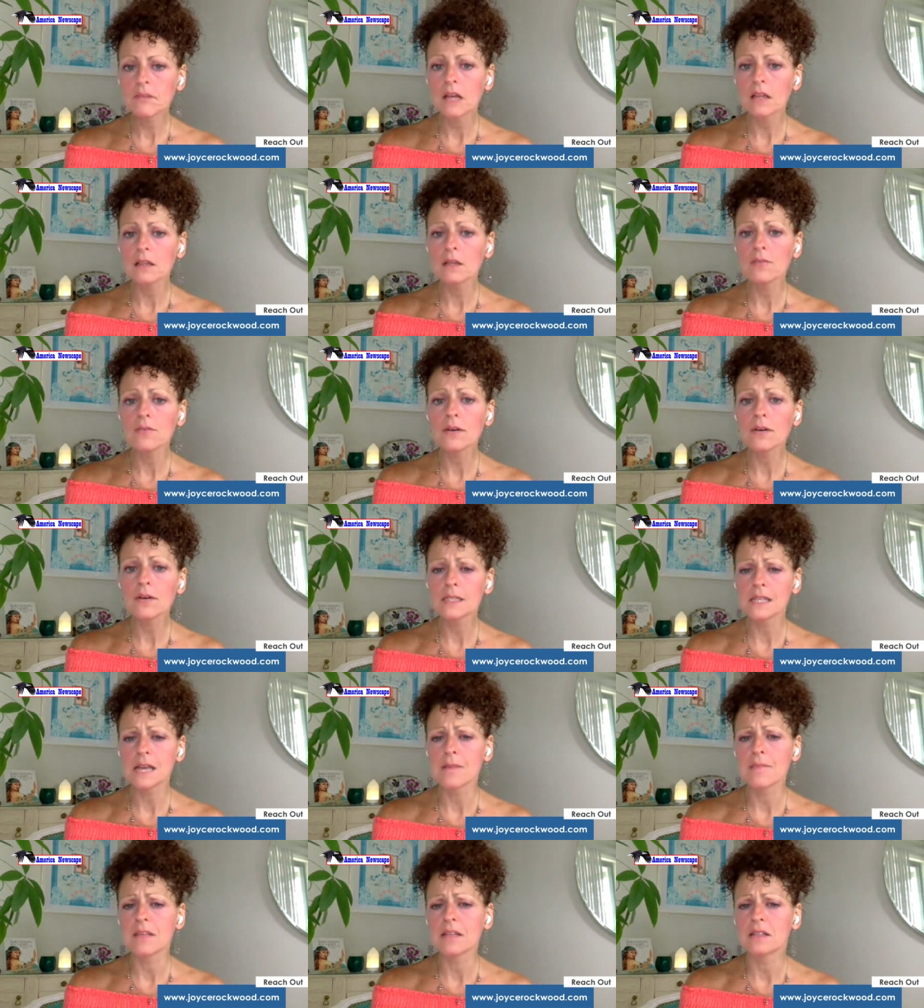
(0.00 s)
a liver
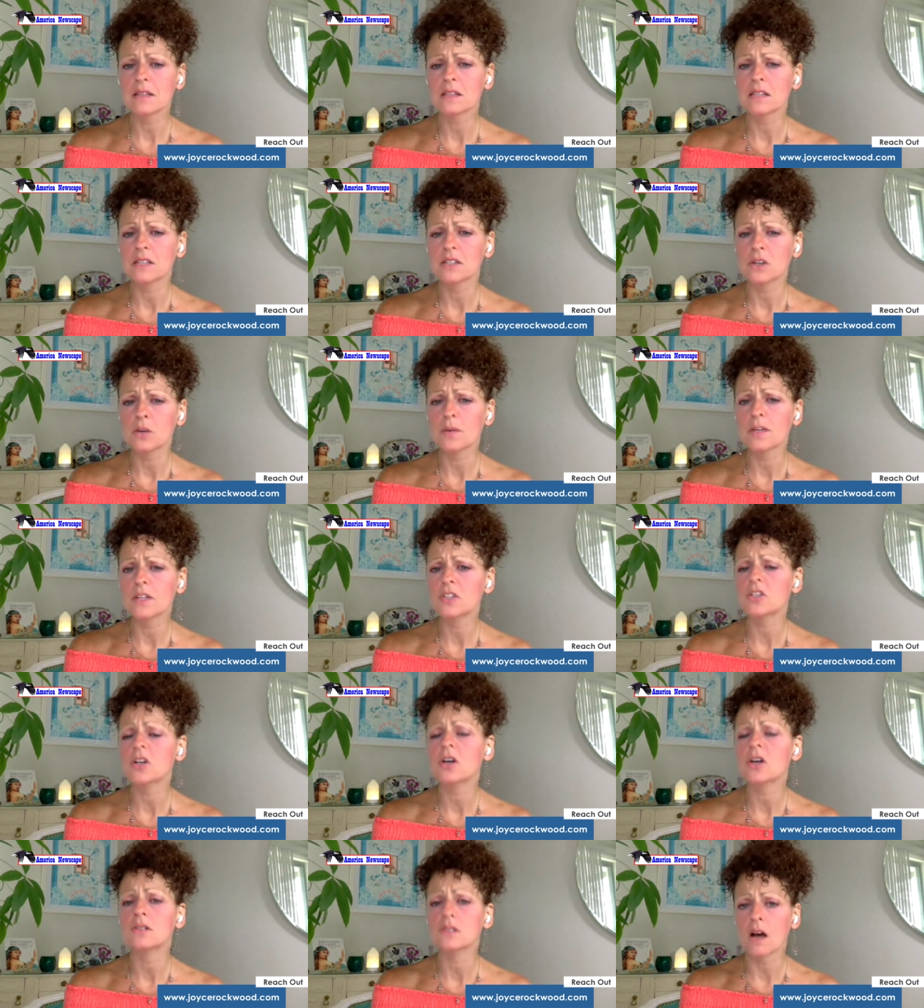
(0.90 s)
enzyme that, that's always
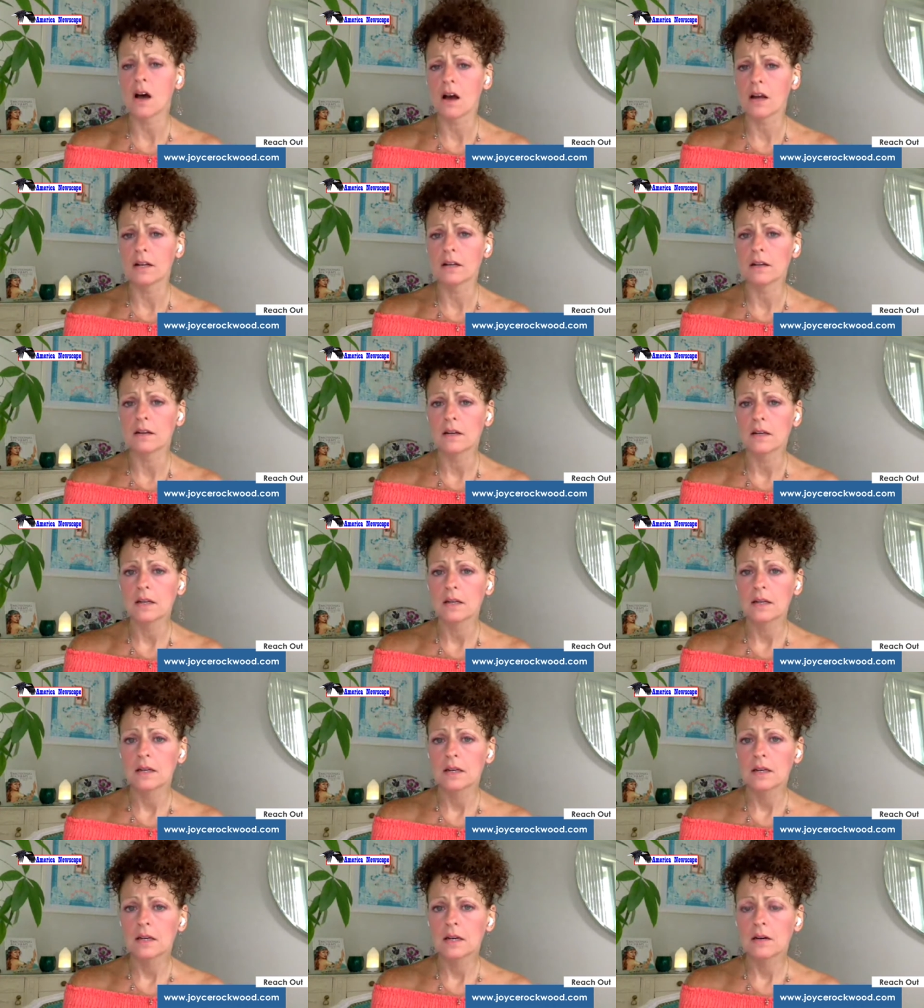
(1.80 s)
turned on,
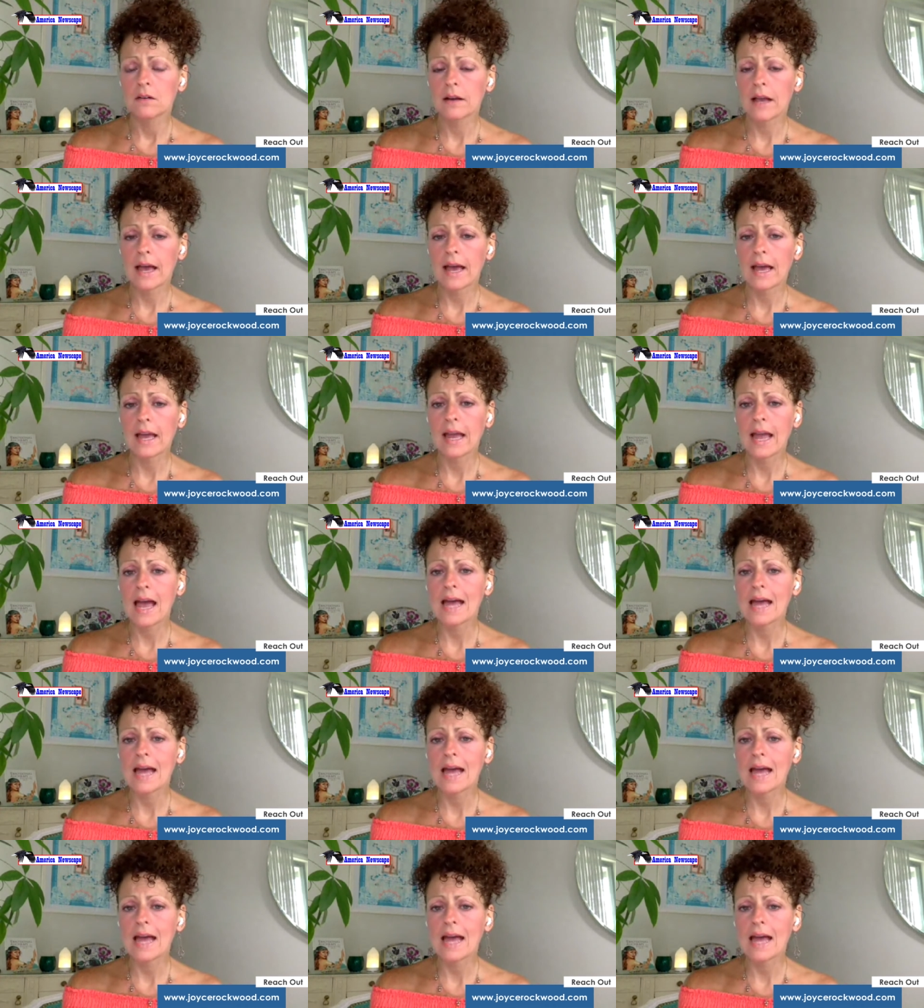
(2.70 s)
okay?